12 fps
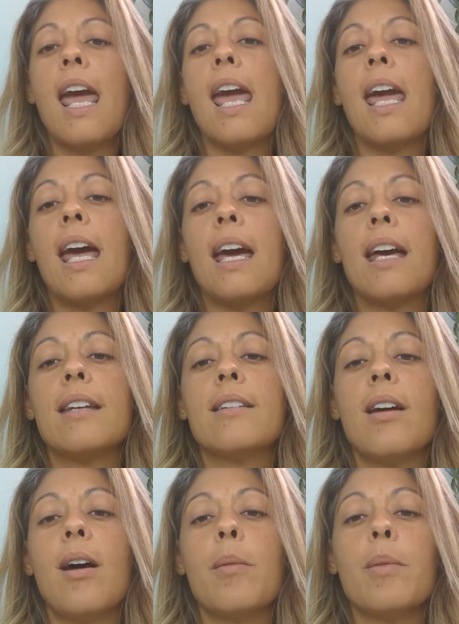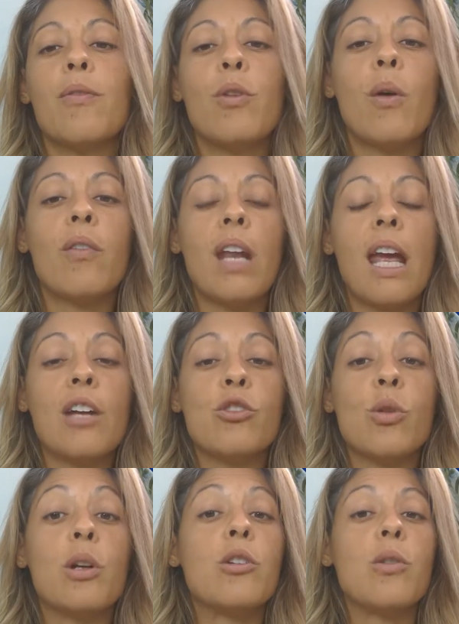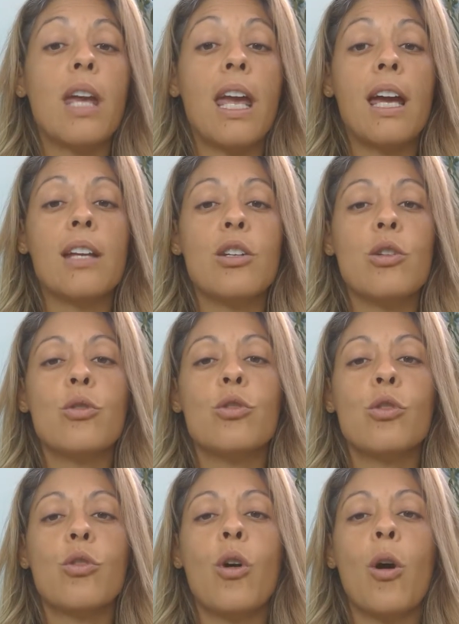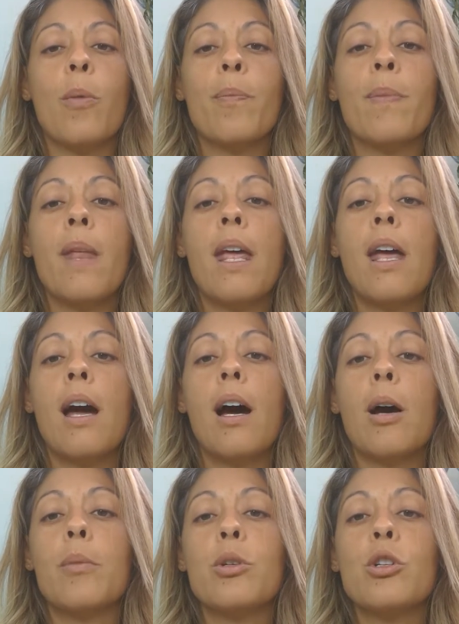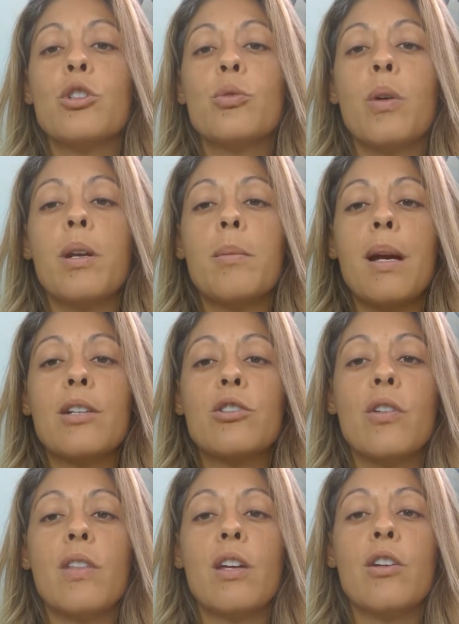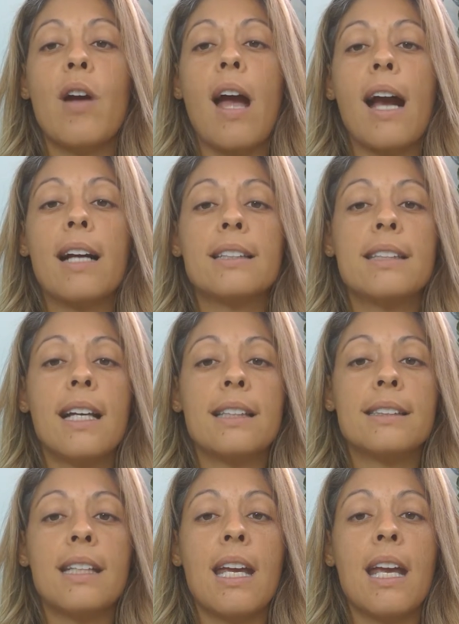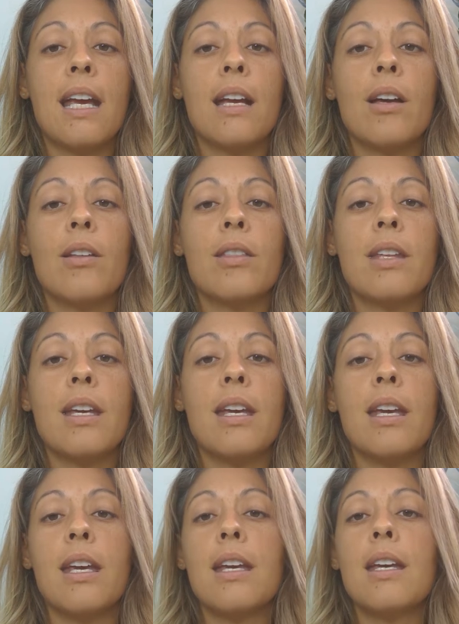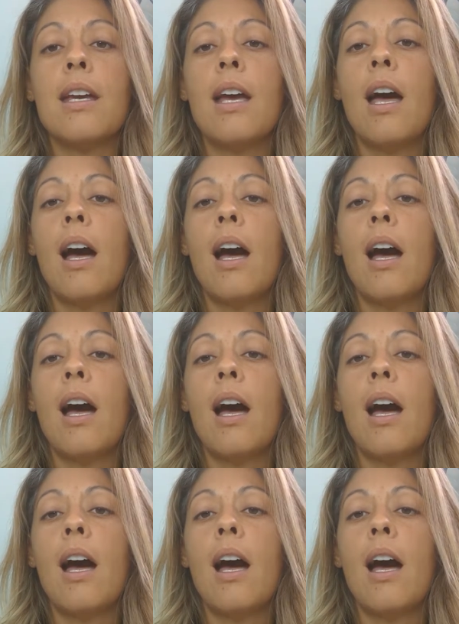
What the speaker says: and if you have an Android, you can use Chrome. You just want to make sure that you're accessing the